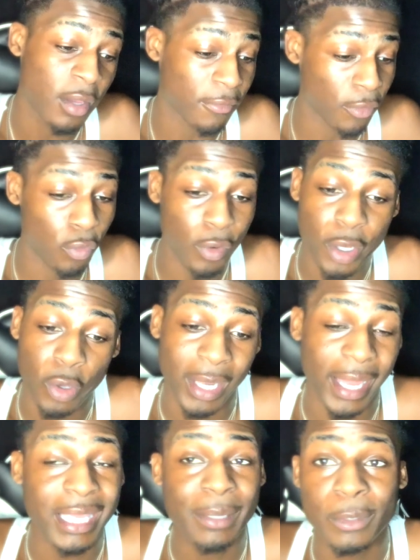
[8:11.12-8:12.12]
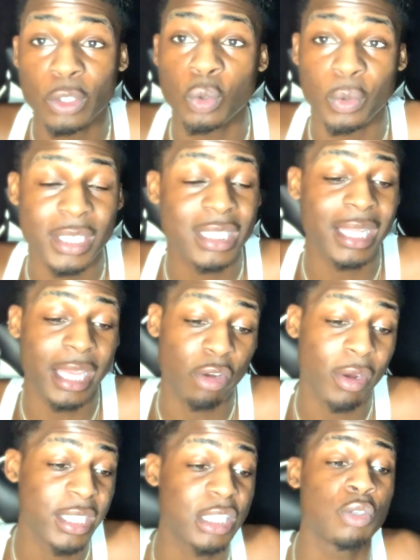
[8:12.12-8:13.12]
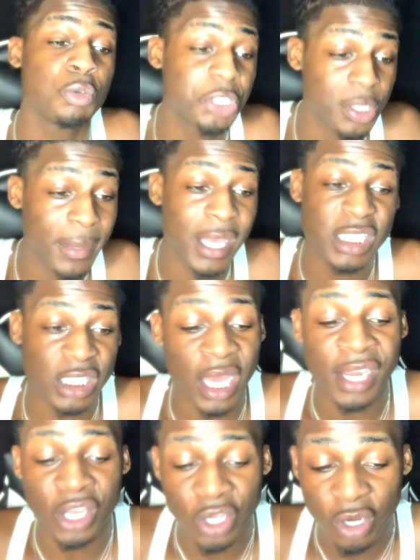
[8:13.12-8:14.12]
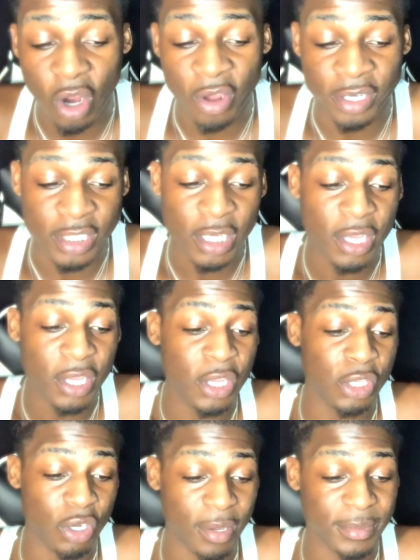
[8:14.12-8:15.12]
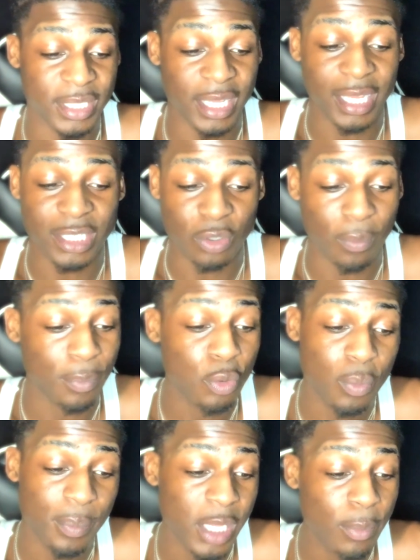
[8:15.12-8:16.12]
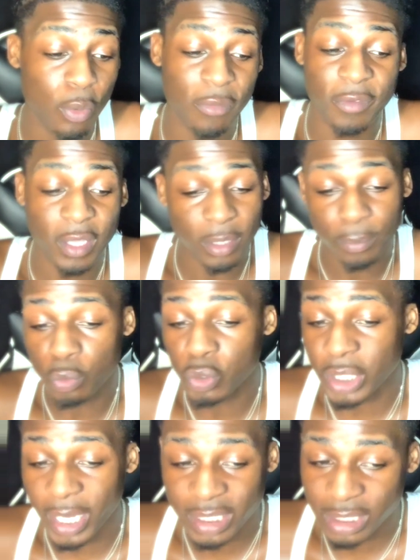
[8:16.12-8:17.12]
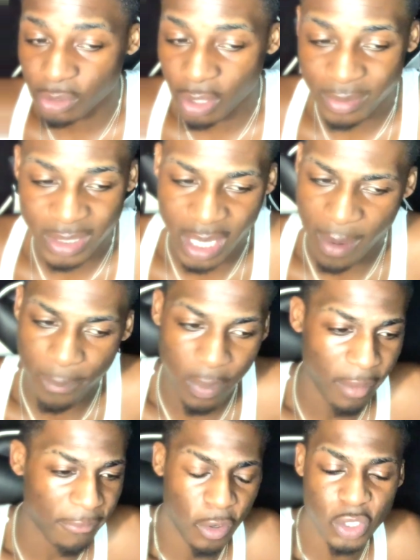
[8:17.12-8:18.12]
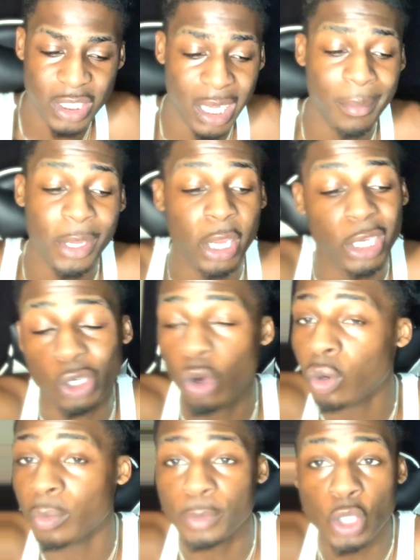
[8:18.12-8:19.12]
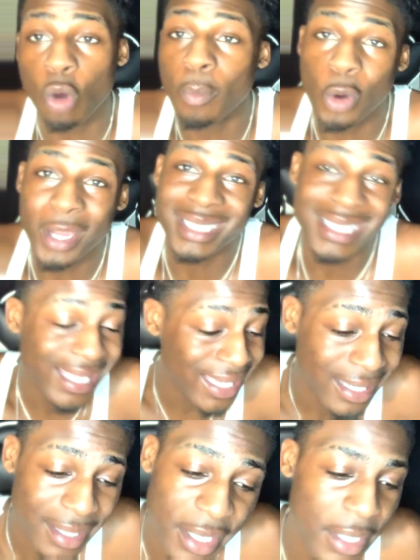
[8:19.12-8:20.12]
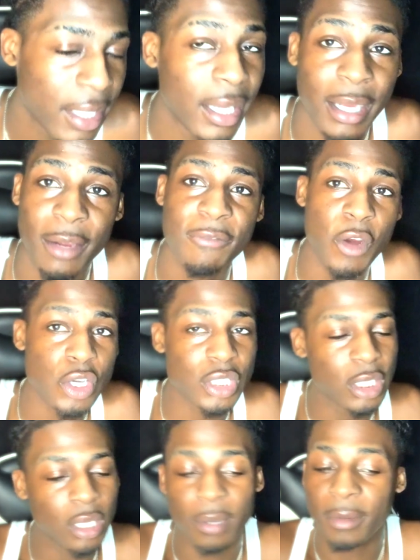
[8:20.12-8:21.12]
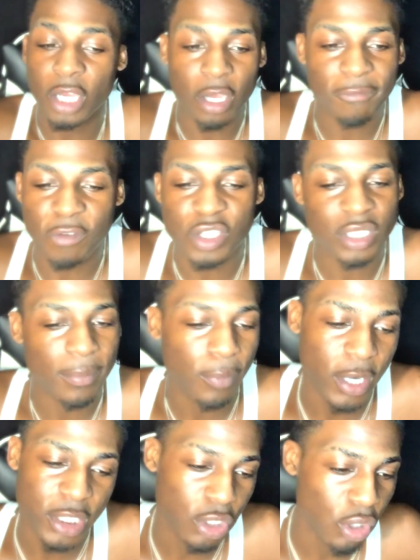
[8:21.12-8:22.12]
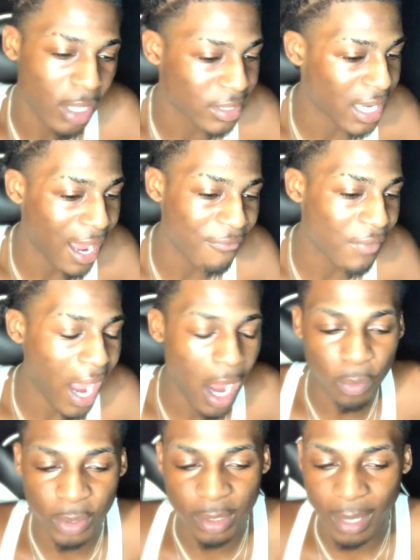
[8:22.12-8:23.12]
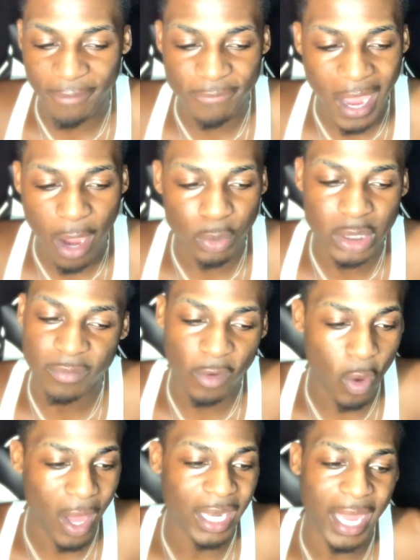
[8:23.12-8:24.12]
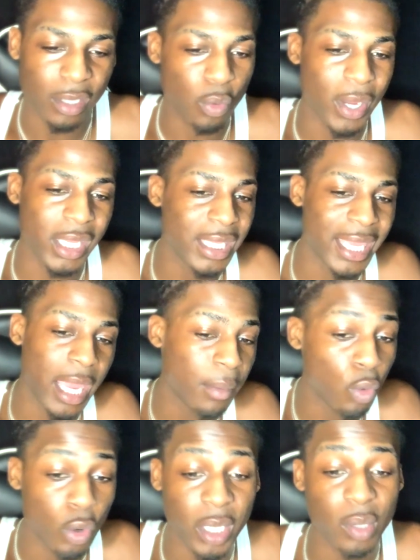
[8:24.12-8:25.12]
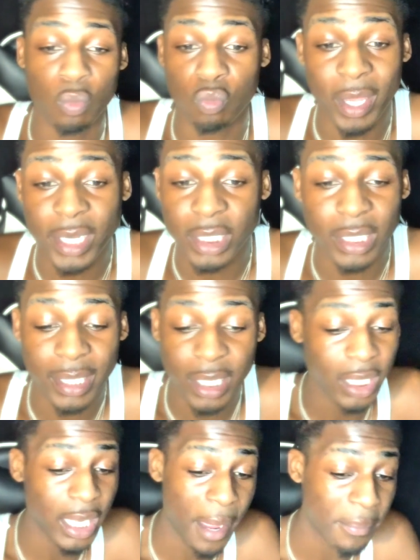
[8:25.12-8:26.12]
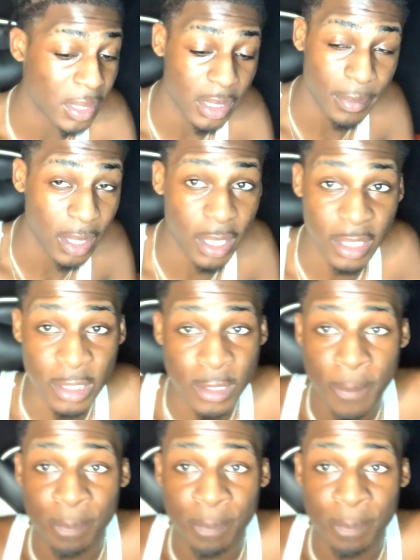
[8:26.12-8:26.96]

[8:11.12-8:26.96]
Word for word: For real, like, he been doing his thing crazy. Gucci Mane signed a good artist, you know what I'm saying? So, Pooh, people feeling Pooh Shiesty, you know what I'm saying? But first time hearing Do Doughboy D, First good good first impression, you know what I'm saying? I vibe with him. I vibe with his flow. I like the way he came on here ready to kill that beat because